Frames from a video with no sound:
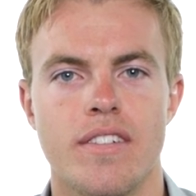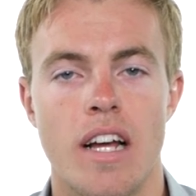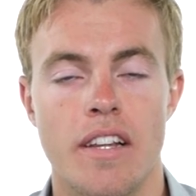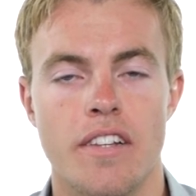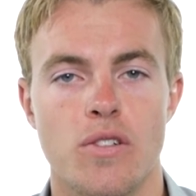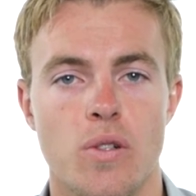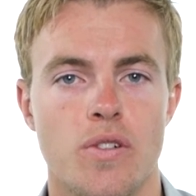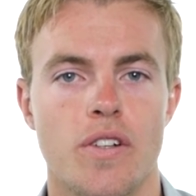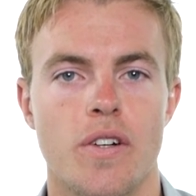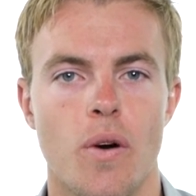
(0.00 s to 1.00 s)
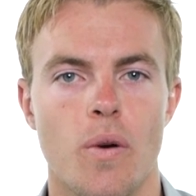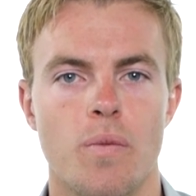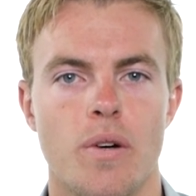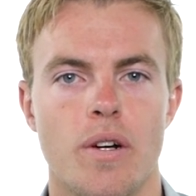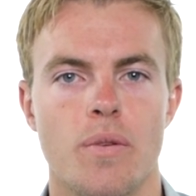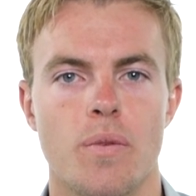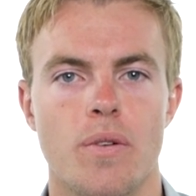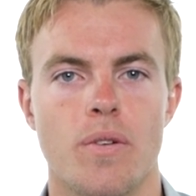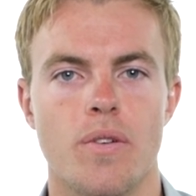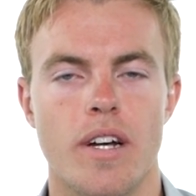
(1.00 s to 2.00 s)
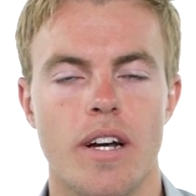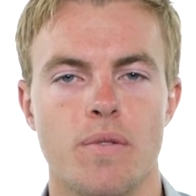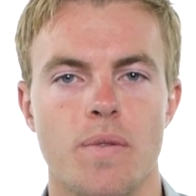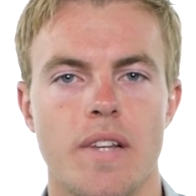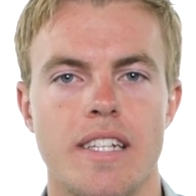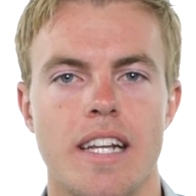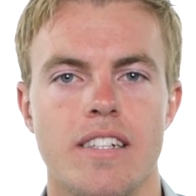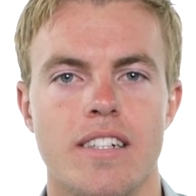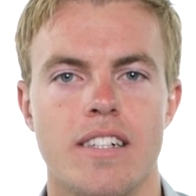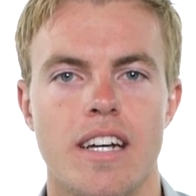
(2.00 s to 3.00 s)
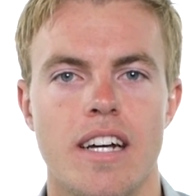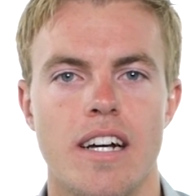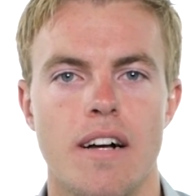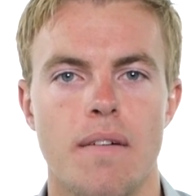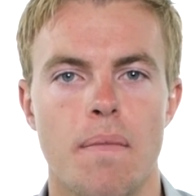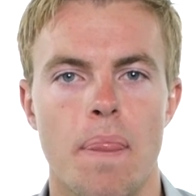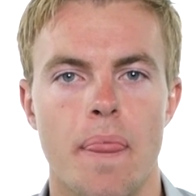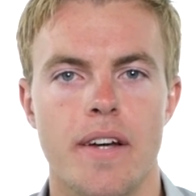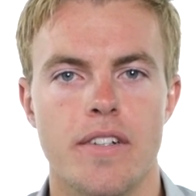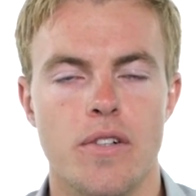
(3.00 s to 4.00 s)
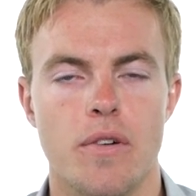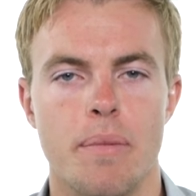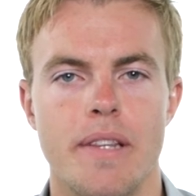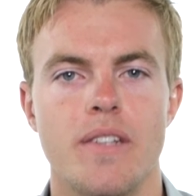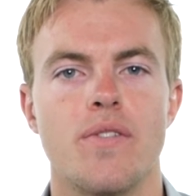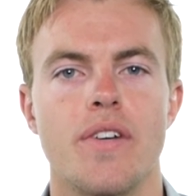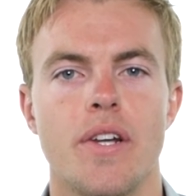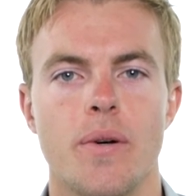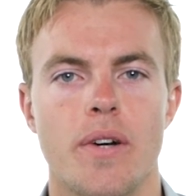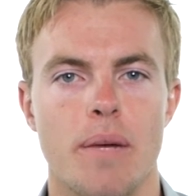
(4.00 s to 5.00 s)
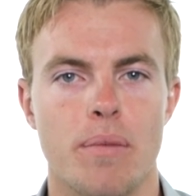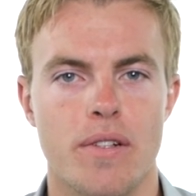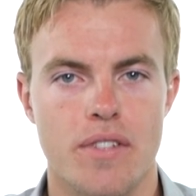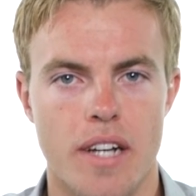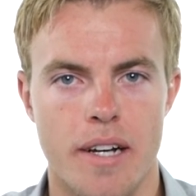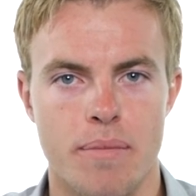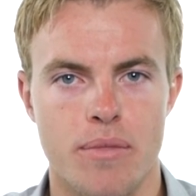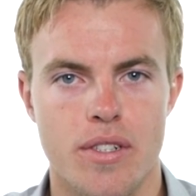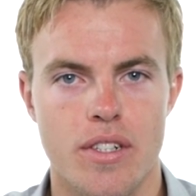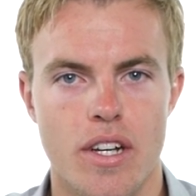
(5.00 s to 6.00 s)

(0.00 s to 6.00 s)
And this is also your homework that comes with this lesson, is to repeat this video a couple of times.